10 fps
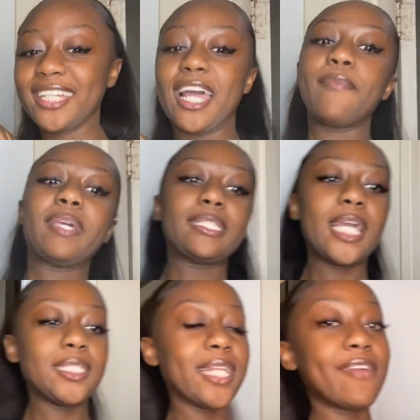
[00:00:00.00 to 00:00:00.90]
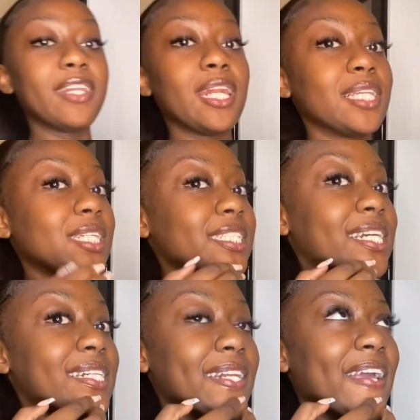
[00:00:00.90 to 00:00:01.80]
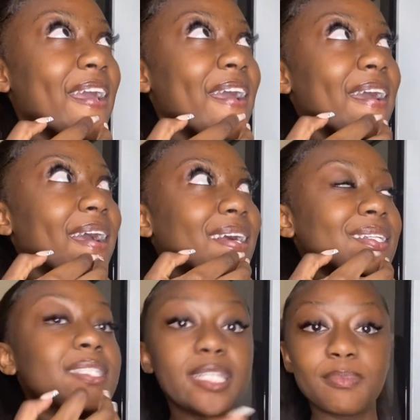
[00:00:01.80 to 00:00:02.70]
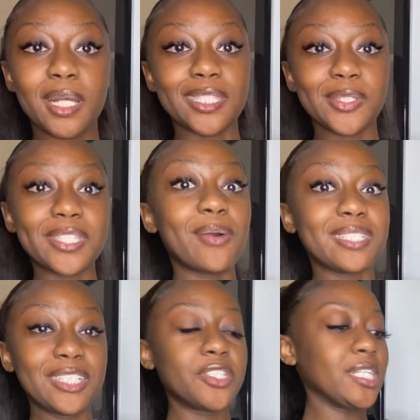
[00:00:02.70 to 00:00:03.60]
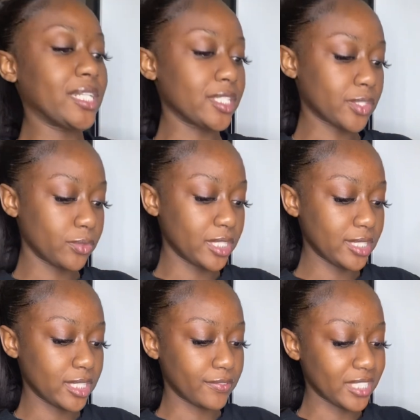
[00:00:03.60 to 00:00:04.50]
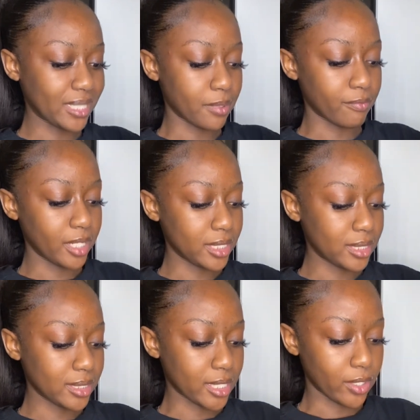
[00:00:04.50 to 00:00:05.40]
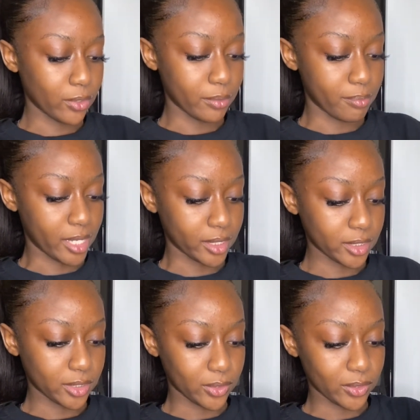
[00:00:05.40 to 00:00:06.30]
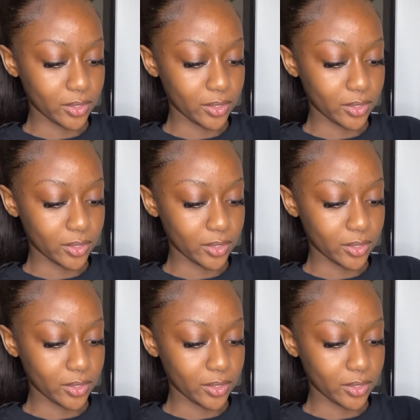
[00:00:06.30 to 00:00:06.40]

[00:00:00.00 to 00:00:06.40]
I'm excited. I haven't had lasagna in 6 months because I was literally at school. This is the first time I made it since I got back, so